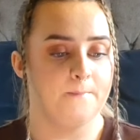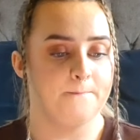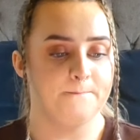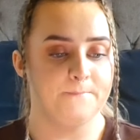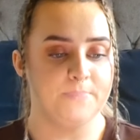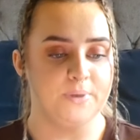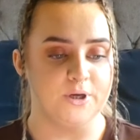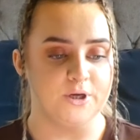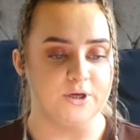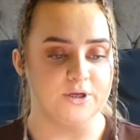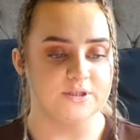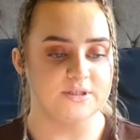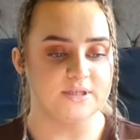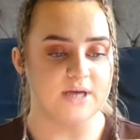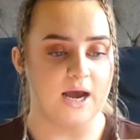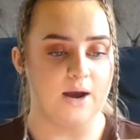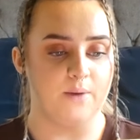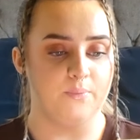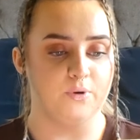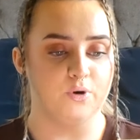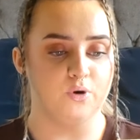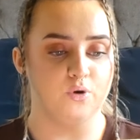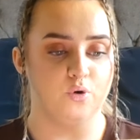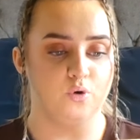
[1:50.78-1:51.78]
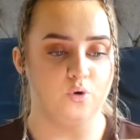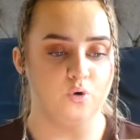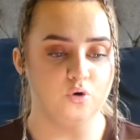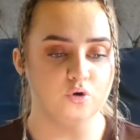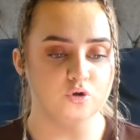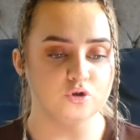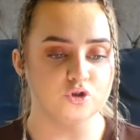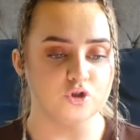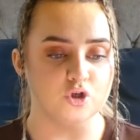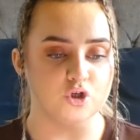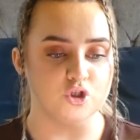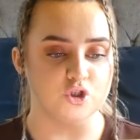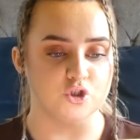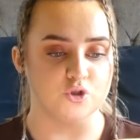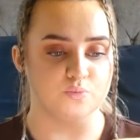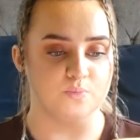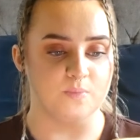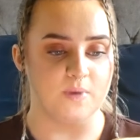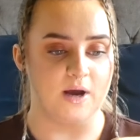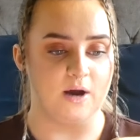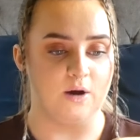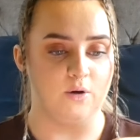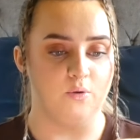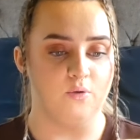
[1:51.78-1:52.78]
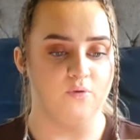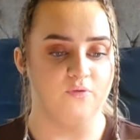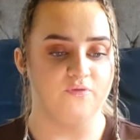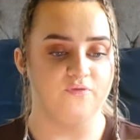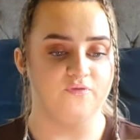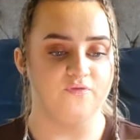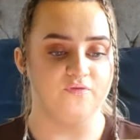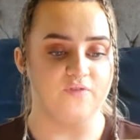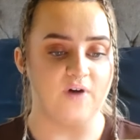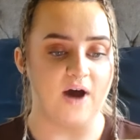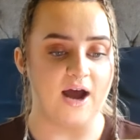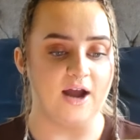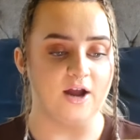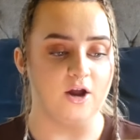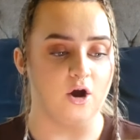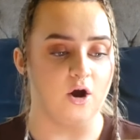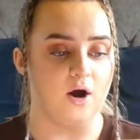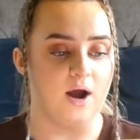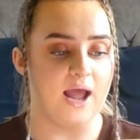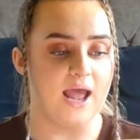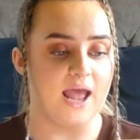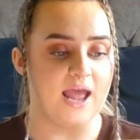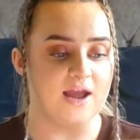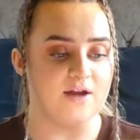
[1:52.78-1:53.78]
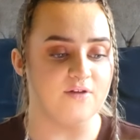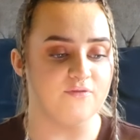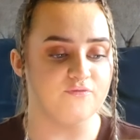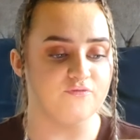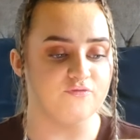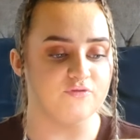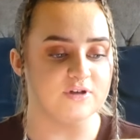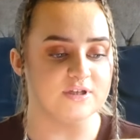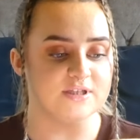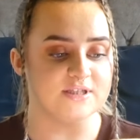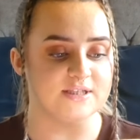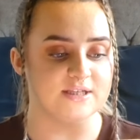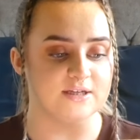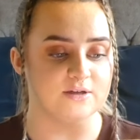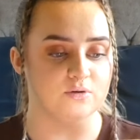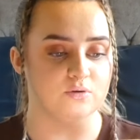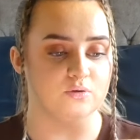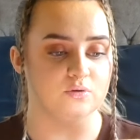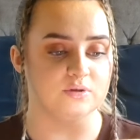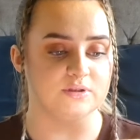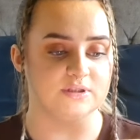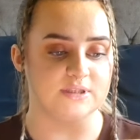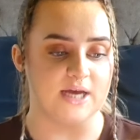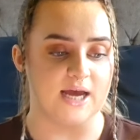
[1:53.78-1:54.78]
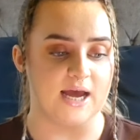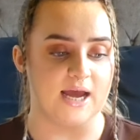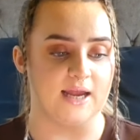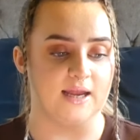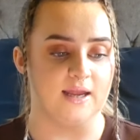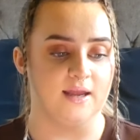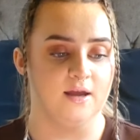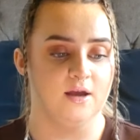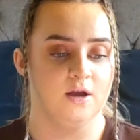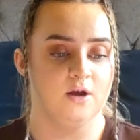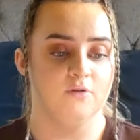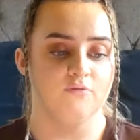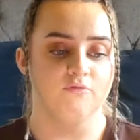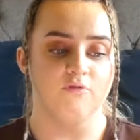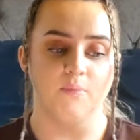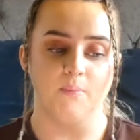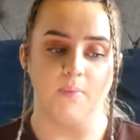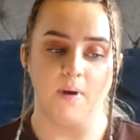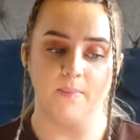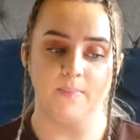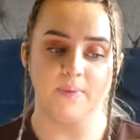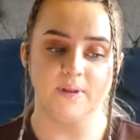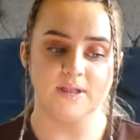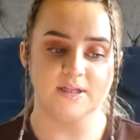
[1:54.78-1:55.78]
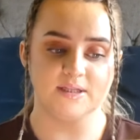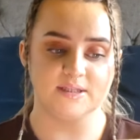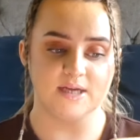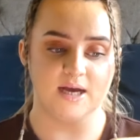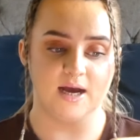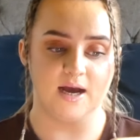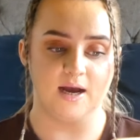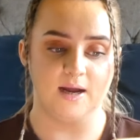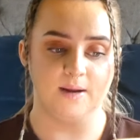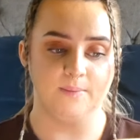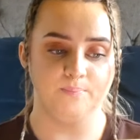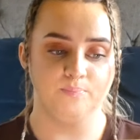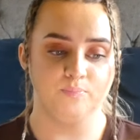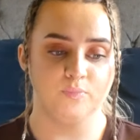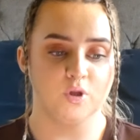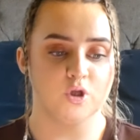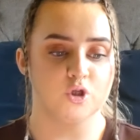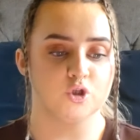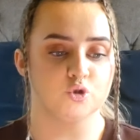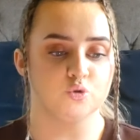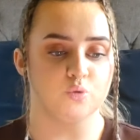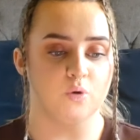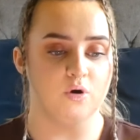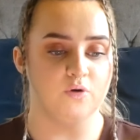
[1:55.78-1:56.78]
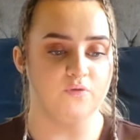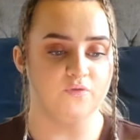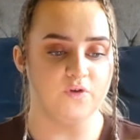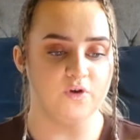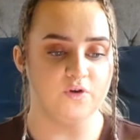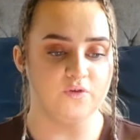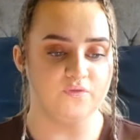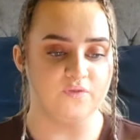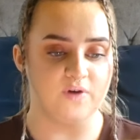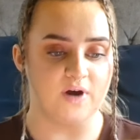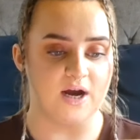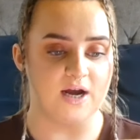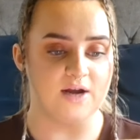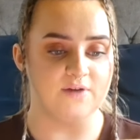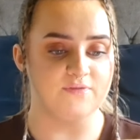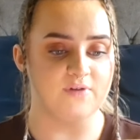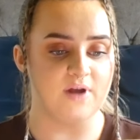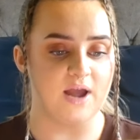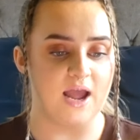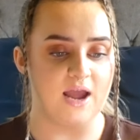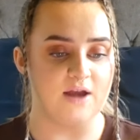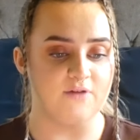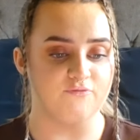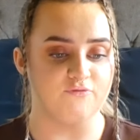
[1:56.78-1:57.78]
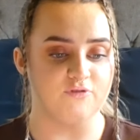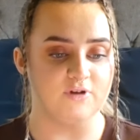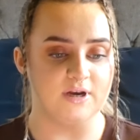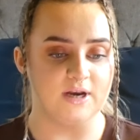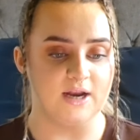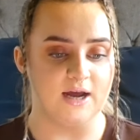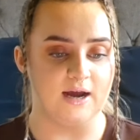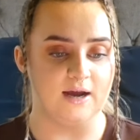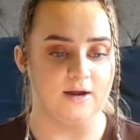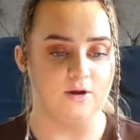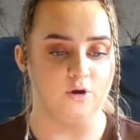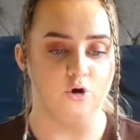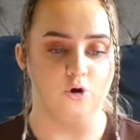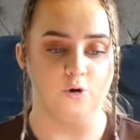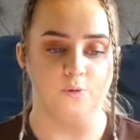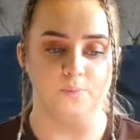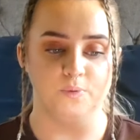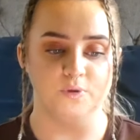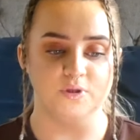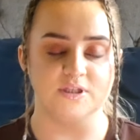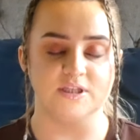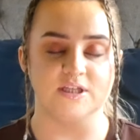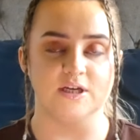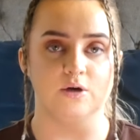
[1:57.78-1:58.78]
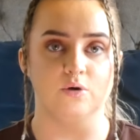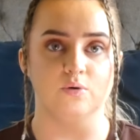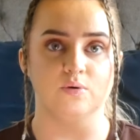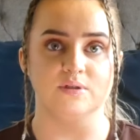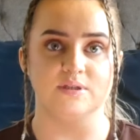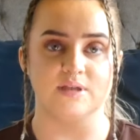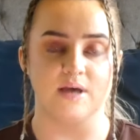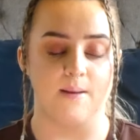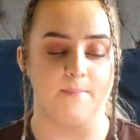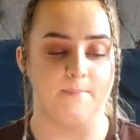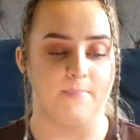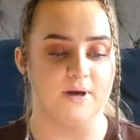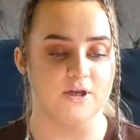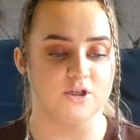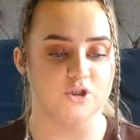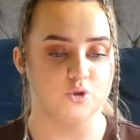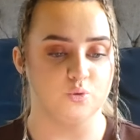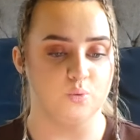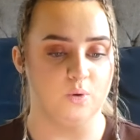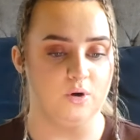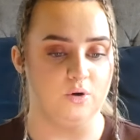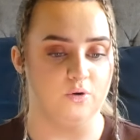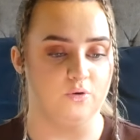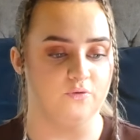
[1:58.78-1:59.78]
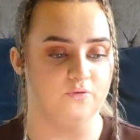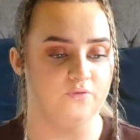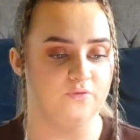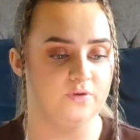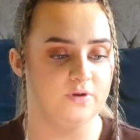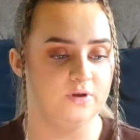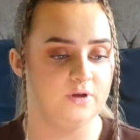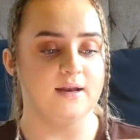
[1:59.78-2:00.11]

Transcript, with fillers: But I would also smell fire every single day. Remember the time? 12.05 every night up until 10 past 12.